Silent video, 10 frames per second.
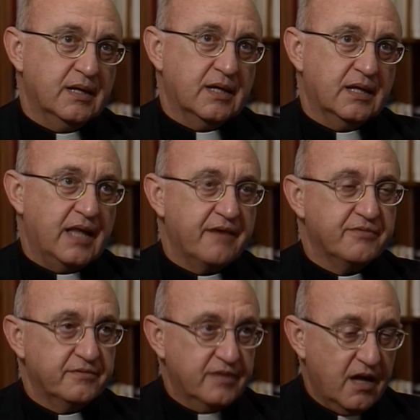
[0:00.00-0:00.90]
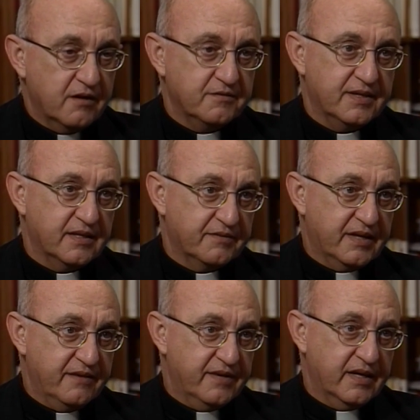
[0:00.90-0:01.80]
a life of love and of
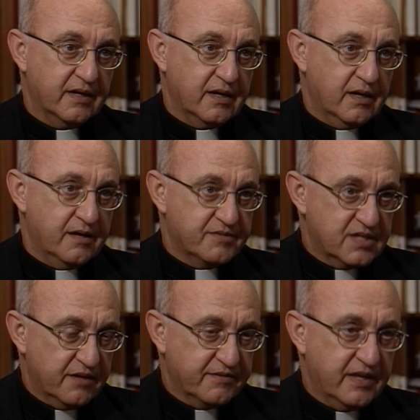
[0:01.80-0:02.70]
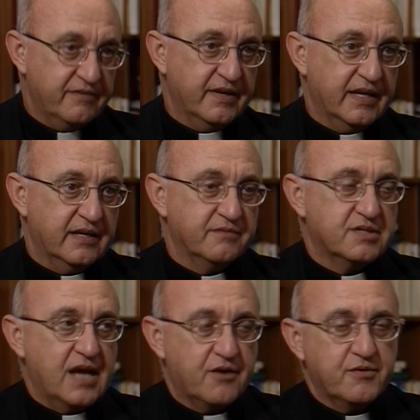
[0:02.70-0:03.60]
giving, of self-giving and of
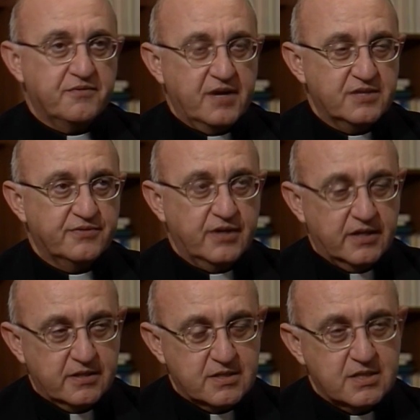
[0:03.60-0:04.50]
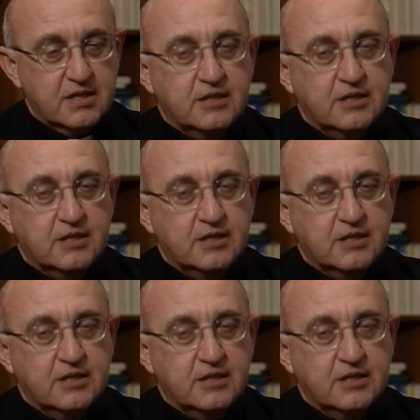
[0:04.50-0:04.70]
sacrifice for others.